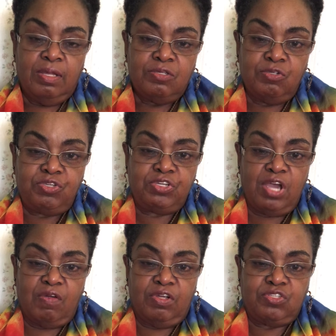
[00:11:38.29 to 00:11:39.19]
to
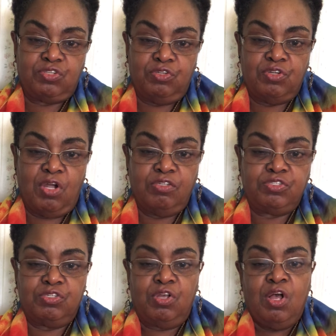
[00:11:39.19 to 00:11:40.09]
cherish, to
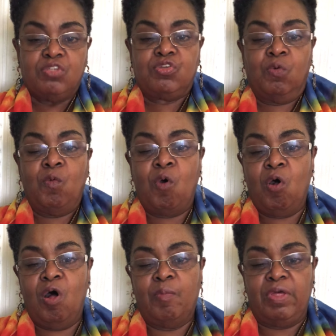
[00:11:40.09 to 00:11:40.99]
nurture, to
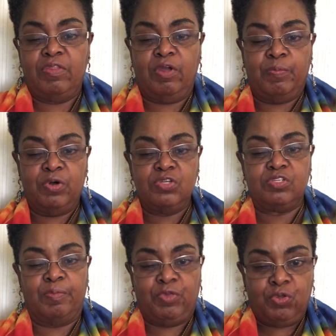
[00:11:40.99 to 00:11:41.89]
warm in their
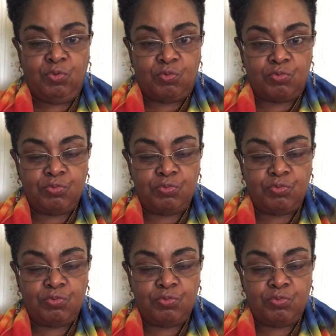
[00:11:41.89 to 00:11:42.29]
bosom you.